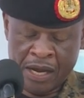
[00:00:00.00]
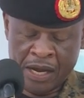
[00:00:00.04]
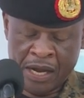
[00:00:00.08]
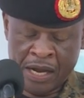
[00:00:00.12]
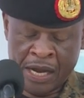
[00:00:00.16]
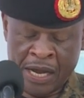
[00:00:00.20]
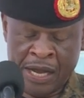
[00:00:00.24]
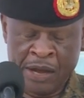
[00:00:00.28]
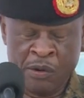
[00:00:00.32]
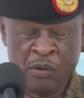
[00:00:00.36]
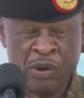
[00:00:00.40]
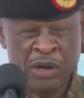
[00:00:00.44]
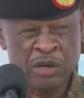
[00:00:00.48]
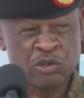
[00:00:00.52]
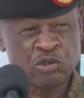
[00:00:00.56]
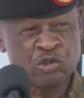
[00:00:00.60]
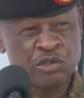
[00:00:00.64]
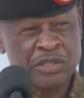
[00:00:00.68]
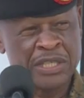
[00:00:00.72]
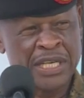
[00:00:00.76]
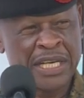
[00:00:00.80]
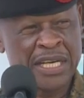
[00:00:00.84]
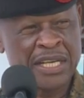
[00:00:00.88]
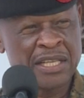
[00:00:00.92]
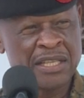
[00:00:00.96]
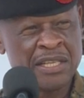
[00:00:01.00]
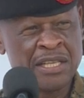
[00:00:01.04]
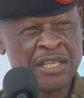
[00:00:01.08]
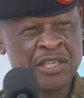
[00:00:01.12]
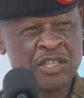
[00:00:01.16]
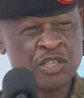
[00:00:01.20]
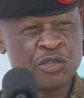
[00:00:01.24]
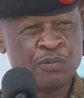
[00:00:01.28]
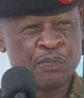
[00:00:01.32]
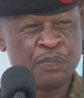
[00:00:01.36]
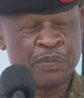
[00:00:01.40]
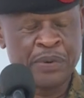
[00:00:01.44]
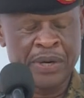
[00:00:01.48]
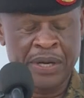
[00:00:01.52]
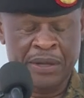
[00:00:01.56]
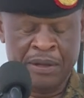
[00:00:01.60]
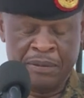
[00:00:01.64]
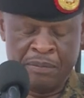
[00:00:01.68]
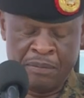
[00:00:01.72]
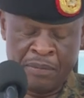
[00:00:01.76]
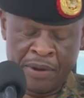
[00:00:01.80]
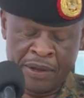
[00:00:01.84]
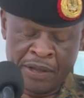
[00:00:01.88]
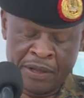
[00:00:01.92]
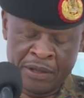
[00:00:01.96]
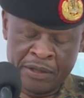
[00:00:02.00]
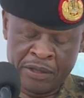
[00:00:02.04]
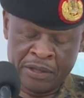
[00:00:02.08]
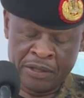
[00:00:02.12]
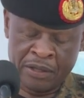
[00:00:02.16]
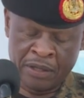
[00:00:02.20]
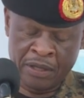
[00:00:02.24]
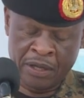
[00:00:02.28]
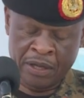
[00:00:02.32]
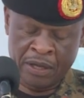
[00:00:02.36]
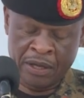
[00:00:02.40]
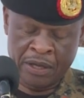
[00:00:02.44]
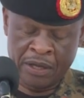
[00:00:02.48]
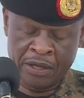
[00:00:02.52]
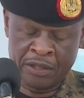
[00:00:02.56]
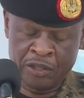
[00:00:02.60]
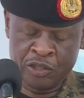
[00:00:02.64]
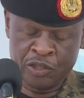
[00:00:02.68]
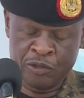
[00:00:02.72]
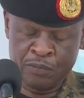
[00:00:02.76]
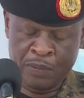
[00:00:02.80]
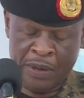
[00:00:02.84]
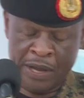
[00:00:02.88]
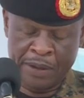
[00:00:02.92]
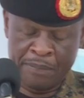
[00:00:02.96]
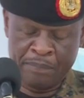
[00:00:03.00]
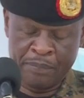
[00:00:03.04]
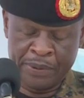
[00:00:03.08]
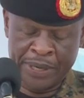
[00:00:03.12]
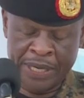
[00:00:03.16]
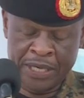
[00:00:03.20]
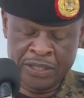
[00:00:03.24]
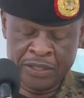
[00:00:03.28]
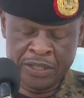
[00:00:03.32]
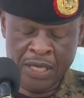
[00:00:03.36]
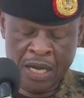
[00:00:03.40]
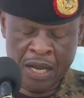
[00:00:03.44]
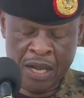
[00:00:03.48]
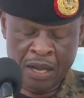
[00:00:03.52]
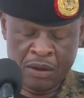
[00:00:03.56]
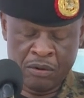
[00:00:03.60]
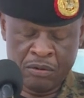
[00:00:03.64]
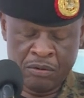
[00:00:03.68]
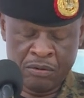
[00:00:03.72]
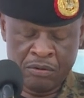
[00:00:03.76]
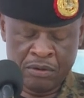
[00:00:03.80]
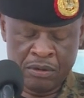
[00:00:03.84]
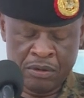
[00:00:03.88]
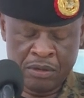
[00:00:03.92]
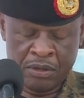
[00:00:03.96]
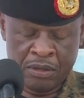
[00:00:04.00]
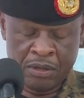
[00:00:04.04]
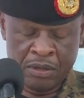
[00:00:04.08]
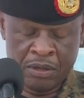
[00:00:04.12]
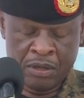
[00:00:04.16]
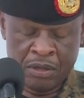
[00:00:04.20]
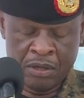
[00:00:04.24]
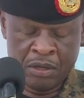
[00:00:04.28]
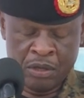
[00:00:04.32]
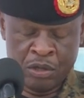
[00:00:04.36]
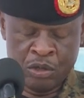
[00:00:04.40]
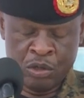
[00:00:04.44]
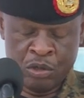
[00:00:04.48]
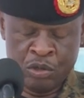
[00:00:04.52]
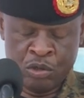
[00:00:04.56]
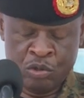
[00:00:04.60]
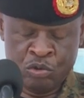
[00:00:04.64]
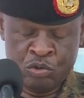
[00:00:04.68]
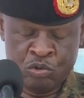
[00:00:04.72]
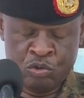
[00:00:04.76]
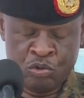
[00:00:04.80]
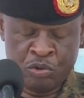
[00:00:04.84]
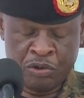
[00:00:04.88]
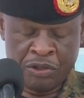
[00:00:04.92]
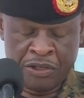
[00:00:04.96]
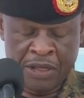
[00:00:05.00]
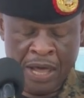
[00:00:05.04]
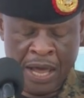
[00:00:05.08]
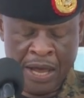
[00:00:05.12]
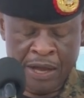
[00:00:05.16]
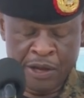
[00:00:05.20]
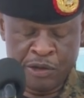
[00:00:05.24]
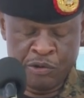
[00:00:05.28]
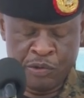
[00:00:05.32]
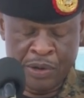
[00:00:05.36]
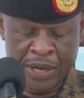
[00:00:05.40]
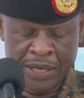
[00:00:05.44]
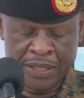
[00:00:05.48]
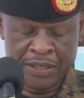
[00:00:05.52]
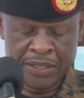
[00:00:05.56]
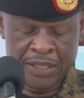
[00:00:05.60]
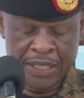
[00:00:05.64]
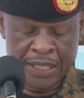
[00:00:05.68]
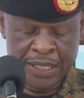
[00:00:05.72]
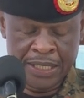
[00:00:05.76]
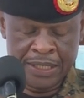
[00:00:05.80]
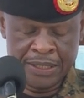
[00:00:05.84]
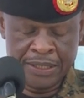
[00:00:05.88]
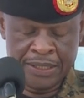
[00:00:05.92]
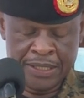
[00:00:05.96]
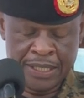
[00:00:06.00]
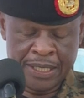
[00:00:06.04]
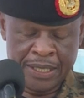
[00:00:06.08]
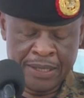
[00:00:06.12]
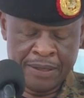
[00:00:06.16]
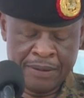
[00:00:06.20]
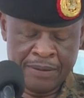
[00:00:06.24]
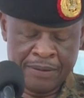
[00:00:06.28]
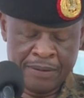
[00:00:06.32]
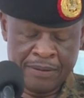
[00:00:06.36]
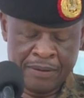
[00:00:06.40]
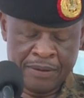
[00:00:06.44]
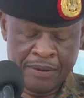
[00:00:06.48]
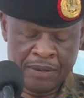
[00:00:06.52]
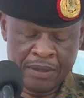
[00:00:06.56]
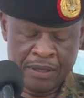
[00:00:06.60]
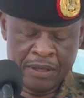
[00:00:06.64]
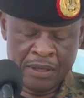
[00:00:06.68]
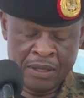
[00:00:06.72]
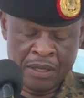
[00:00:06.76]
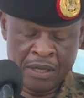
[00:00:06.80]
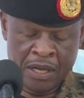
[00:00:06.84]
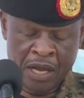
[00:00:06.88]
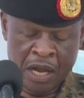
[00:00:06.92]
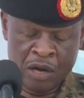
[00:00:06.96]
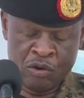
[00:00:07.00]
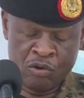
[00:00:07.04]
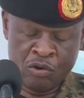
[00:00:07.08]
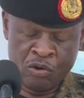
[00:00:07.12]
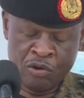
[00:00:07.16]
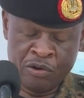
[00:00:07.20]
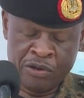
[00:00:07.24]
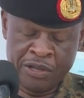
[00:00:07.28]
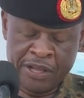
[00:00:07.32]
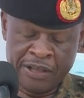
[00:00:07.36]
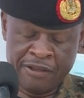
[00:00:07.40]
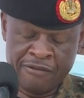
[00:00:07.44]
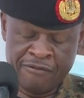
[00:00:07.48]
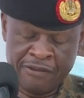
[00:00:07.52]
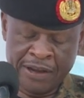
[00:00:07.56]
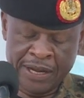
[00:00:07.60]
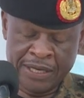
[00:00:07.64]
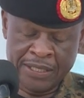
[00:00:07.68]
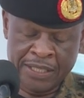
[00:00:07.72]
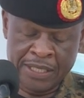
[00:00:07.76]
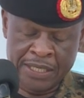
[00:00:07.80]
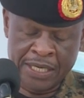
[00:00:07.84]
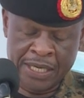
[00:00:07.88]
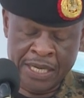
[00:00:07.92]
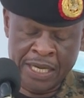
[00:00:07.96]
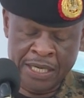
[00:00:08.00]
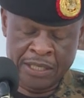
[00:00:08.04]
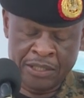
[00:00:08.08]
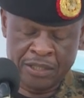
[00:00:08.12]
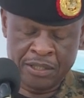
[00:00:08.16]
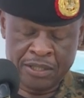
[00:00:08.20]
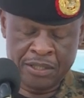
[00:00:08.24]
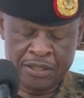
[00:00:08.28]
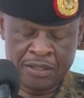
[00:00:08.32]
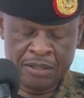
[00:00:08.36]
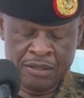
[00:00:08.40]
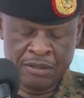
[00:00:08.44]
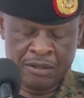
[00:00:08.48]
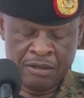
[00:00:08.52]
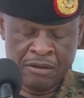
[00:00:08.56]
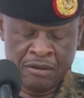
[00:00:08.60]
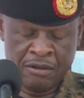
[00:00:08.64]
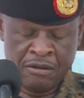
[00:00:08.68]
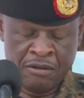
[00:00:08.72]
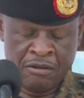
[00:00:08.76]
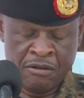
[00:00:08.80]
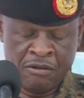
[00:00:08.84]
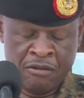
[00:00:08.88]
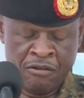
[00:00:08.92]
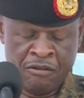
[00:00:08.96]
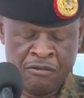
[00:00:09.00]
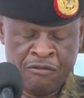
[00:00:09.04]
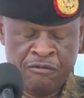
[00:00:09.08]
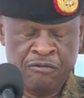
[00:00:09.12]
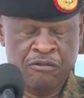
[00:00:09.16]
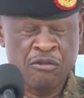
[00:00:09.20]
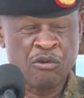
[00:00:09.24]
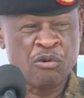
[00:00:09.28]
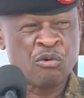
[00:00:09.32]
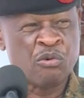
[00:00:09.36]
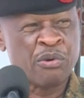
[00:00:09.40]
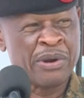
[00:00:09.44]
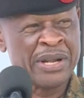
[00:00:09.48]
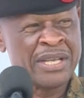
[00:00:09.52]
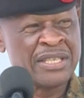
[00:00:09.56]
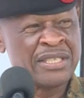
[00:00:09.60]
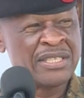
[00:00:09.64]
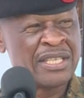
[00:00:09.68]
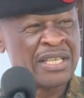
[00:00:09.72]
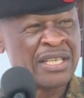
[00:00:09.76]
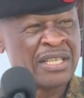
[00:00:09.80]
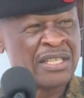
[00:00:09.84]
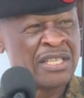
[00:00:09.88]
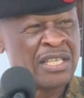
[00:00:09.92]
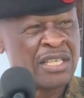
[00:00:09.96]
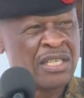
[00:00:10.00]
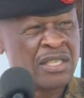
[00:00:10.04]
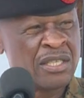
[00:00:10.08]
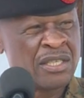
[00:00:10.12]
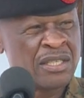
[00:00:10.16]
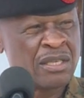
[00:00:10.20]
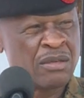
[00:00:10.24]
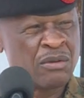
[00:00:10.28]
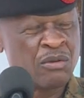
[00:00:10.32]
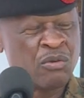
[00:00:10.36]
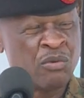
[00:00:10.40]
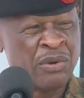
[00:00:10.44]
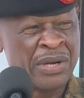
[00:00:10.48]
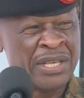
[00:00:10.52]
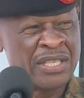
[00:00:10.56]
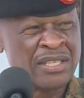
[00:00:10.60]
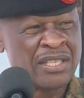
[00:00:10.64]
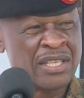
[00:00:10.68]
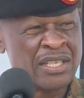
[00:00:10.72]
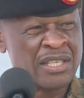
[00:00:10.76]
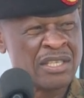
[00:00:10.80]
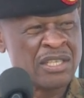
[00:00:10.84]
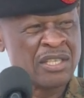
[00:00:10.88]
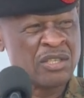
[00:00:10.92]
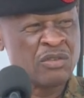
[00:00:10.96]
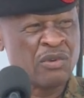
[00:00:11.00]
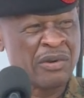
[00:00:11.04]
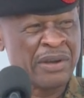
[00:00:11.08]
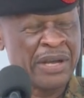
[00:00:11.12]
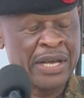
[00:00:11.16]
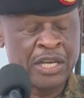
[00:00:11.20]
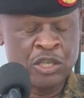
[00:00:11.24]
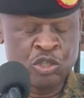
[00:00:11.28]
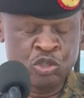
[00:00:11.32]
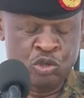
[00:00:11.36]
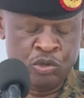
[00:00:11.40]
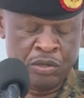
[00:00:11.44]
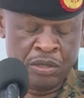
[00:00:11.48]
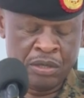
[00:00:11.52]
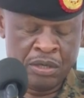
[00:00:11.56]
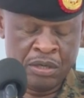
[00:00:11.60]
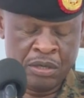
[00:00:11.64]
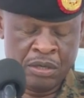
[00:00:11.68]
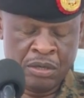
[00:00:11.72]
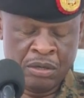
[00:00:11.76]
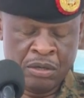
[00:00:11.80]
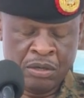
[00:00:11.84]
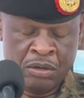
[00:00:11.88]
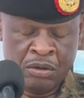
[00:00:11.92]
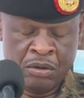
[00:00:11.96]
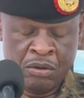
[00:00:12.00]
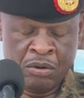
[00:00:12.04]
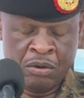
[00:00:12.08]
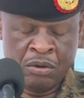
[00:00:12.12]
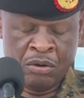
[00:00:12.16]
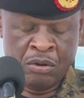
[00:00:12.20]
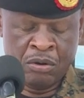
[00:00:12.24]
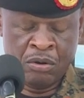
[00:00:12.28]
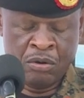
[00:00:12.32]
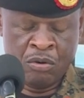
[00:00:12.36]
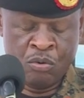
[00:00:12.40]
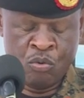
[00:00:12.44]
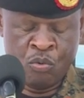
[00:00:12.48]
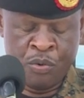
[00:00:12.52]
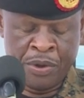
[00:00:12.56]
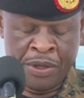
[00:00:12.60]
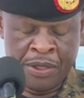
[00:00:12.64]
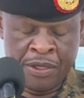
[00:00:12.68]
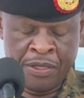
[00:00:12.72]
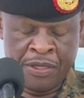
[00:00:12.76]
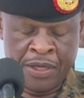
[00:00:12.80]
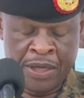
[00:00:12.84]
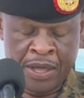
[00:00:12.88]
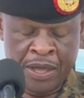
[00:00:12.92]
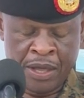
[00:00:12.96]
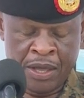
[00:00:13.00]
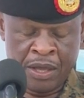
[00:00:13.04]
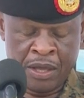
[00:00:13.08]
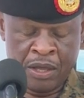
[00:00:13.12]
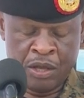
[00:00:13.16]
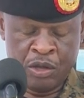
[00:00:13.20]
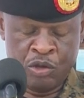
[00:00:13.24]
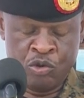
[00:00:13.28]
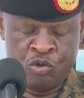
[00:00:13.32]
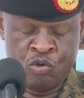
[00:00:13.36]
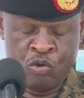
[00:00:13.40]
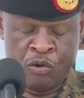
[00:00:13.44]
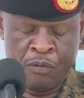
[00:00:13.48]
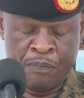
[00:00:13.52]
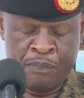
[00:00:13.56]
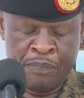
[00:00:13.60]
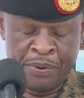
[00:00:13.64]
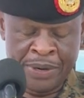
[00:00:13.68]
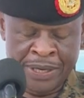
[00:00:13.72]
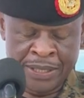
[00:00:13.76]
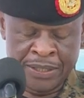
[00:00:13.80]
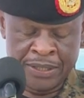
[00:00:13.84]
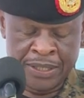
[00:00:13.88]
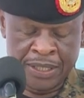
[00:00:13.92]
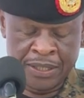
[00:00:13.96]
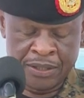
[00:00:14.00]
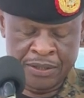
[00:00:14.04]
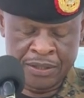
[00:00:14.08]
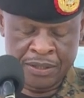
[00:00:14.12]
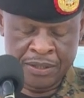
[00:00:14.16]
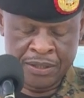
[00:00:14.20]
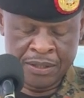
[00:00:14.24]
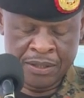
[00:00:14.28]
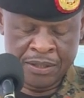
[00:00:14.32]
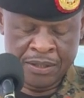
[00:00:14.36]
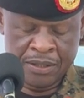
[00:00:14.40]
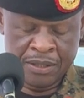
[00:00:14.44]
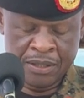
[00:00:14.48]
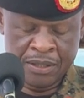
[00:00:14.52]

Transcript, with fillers: I want to take this, my, uh, it's my pleasure to thank Your Excellency and all the invited guests for gracing this, gracing this occasion with uh, your presence.